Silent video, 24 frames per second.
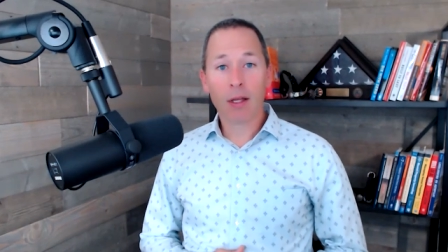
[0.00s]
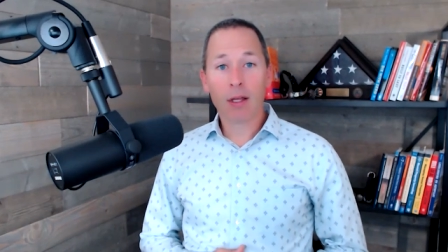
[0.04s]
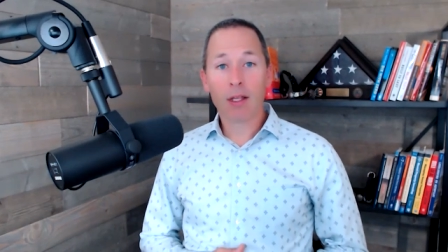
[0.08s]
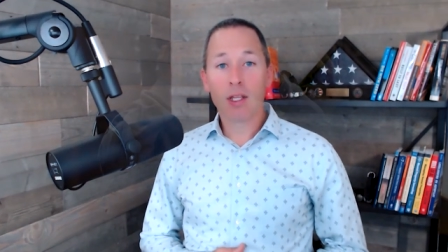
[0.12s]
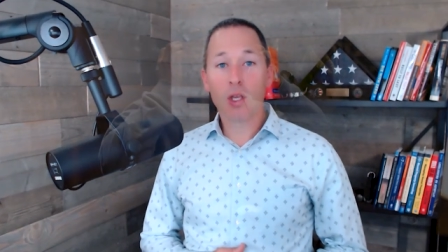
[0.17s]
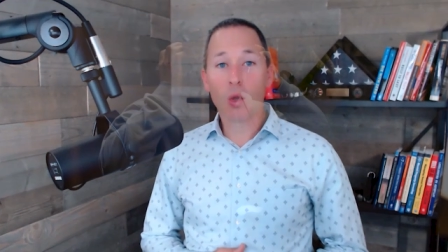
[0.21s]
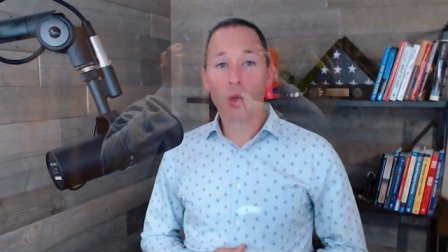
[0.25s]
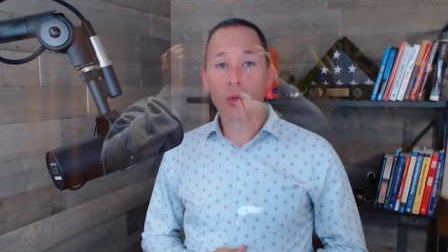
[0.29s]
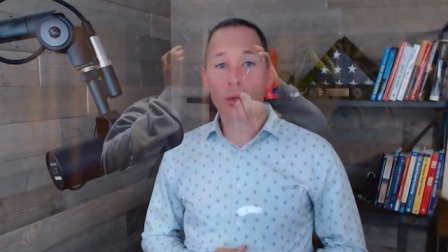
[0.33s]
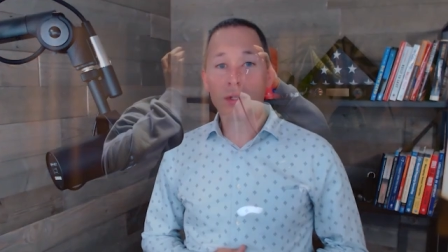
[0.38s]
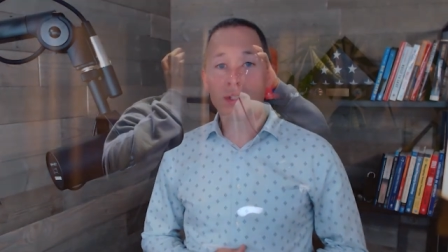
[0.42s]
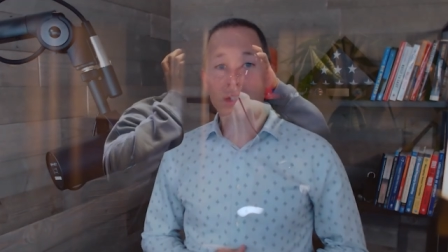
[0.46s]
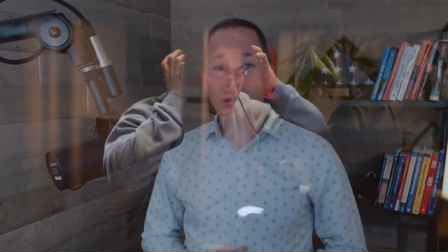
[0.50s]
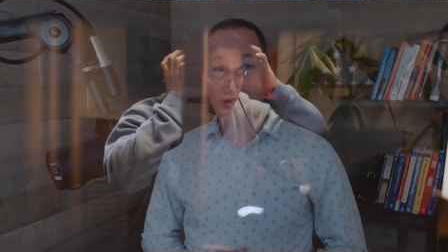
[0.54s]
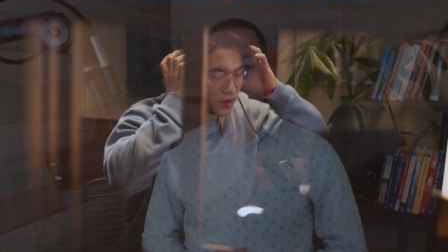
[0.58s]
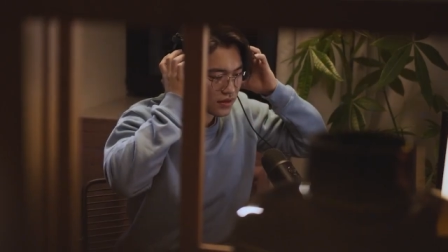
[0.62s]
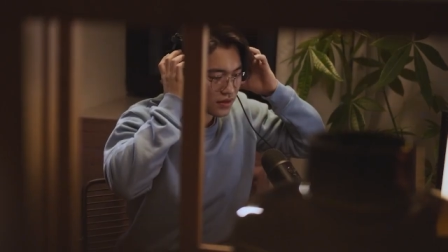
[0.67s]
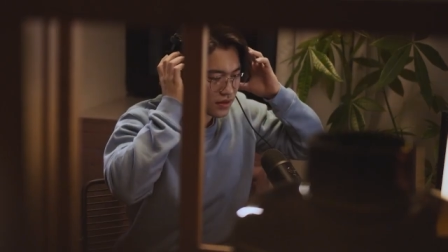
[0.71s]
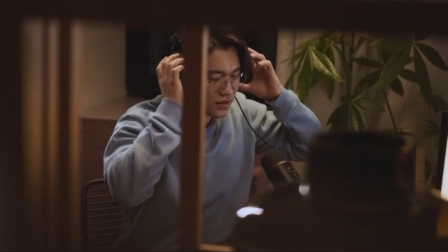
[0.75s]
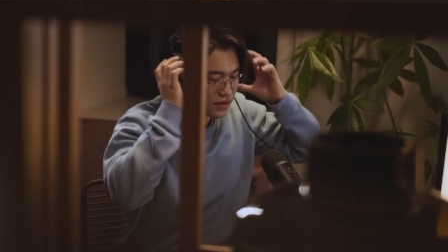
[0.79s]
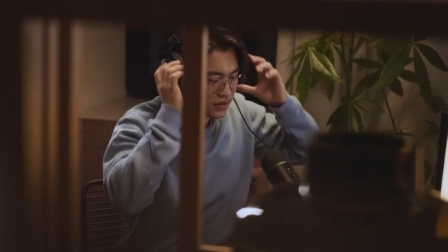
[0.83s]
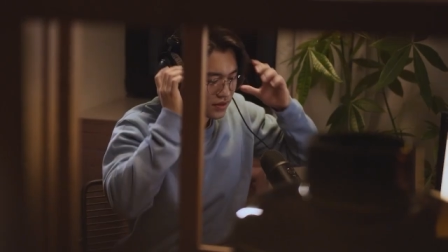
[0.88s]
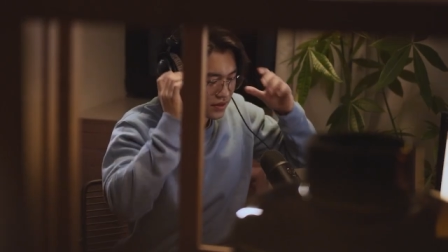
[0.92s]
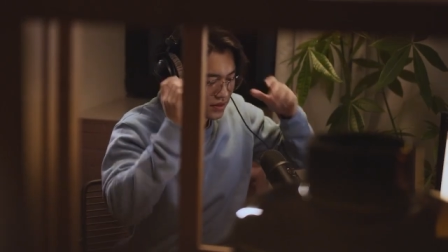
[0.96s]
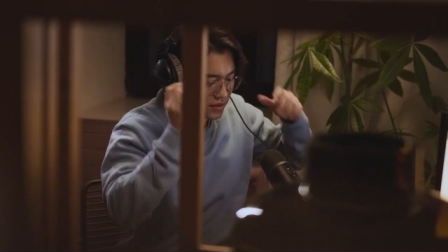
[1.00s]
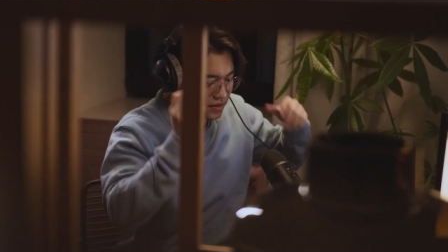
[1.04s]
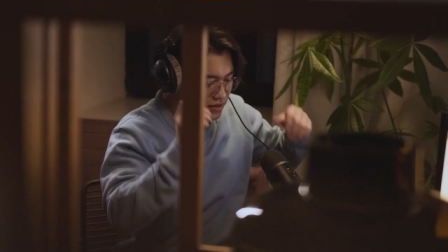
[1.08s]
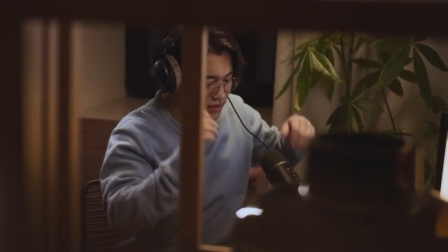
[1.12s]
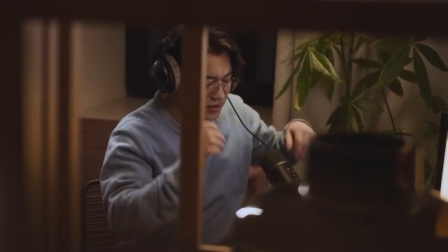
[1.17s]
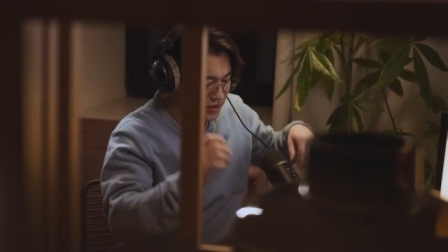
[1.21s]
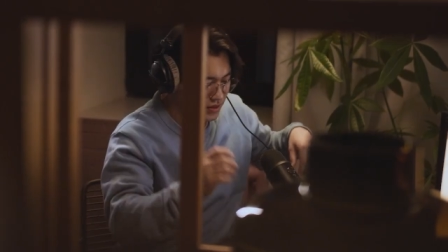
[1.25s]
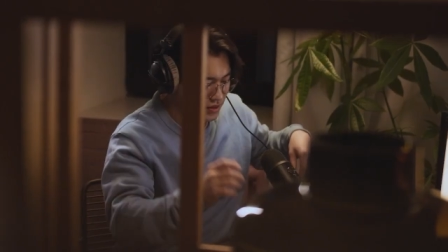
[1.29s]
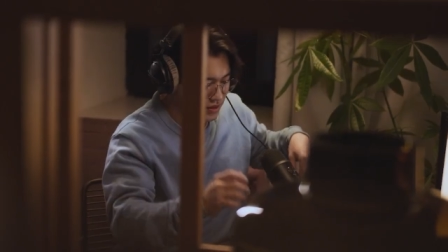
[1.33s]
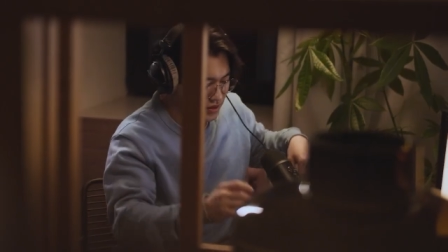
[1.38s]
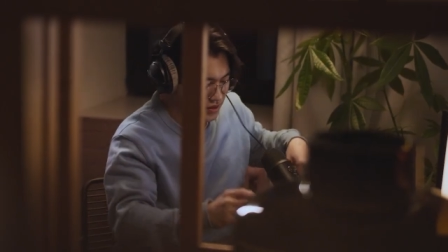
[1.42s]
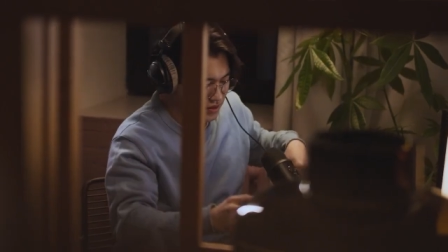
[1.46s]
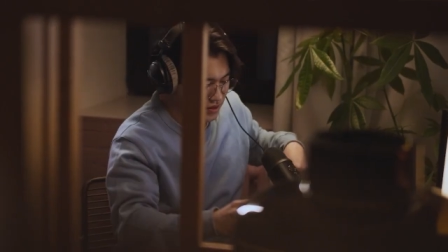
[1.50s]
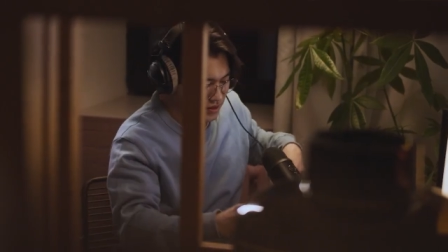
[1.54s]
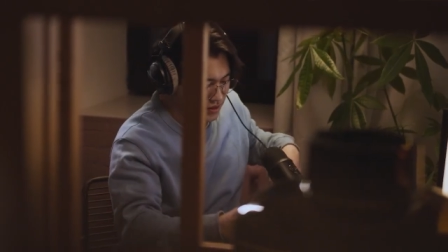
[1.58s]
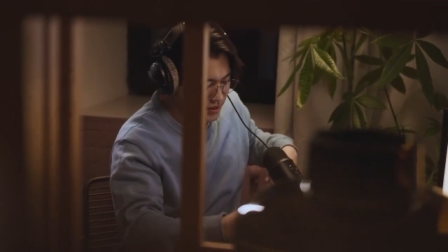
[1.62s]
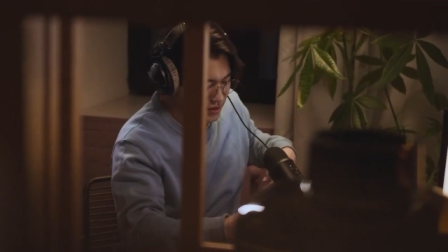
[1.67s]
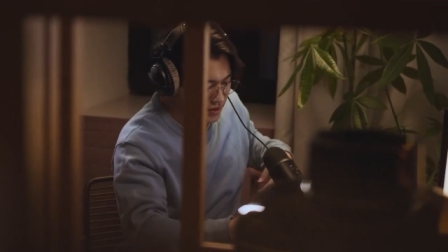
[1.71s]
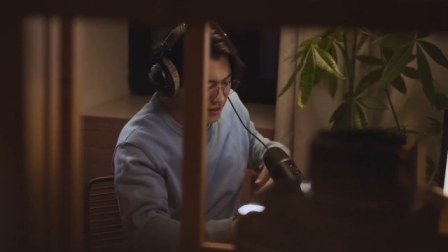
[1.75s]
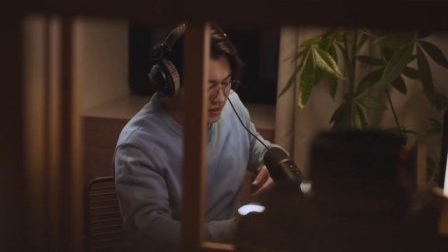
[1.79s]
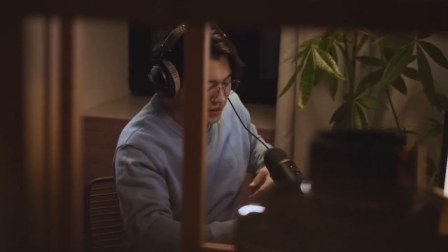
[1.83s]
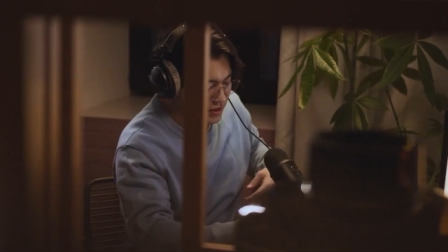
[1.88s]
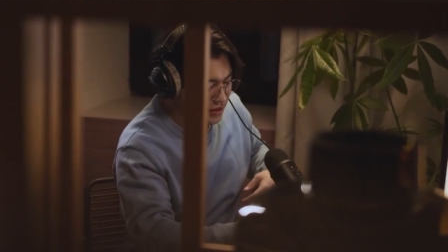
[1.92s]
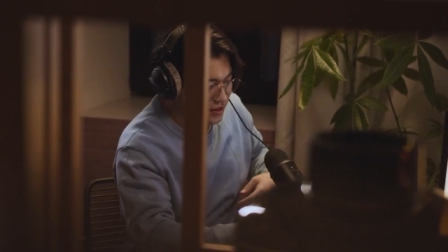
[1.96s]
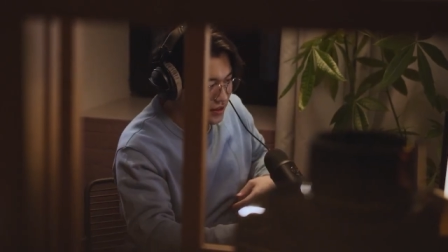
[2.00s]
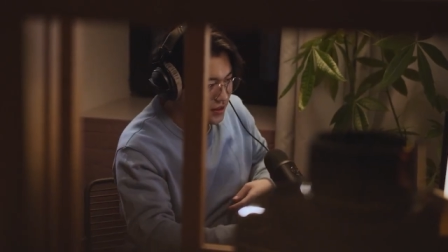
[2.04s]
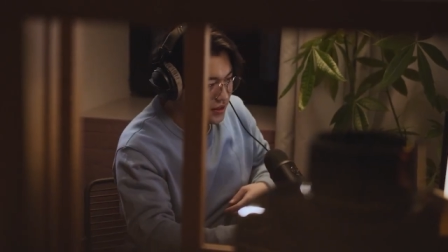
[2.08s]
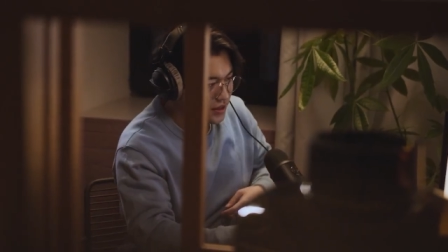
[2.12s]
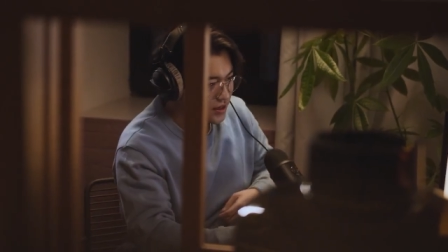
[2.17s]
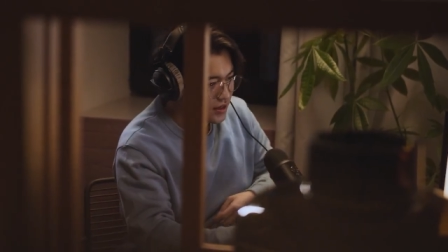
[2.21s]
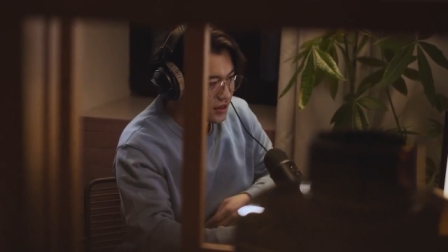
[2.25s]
You will sound better, have a more professional